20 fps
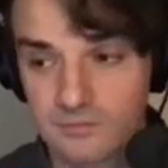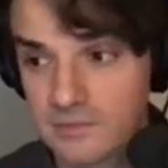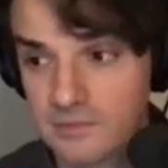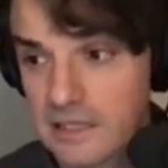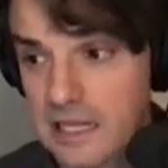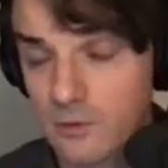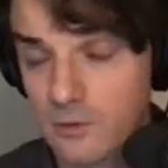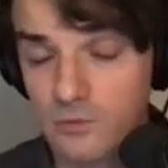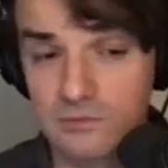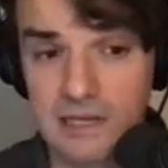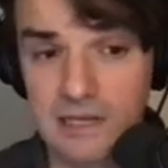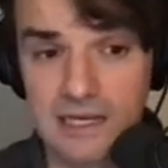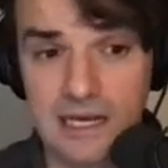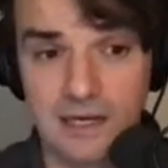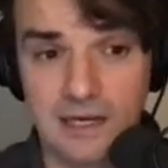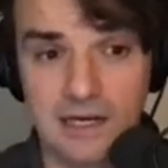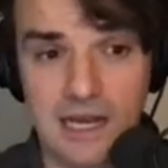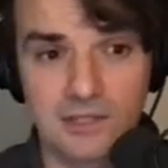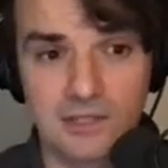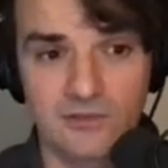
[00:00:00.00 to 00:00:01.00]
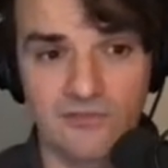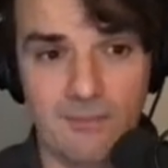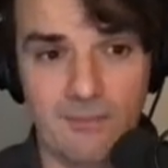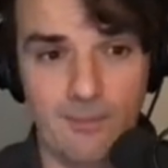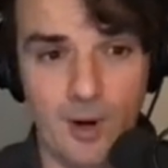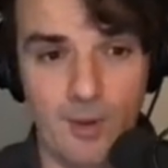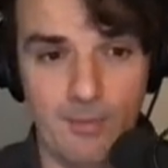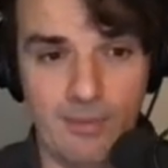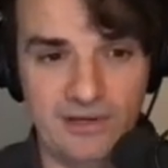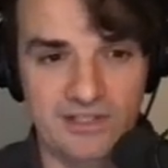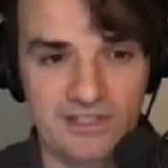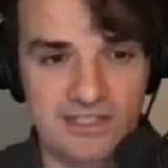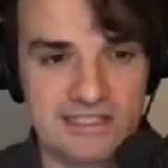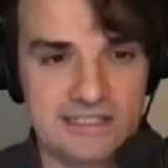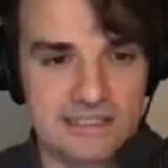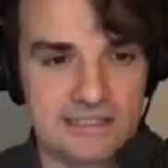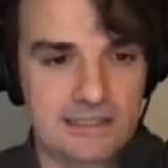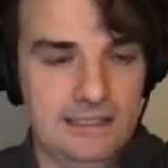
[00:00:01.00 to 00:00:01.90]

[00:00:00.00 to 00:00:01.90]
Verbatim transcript: like like a kind of a properties.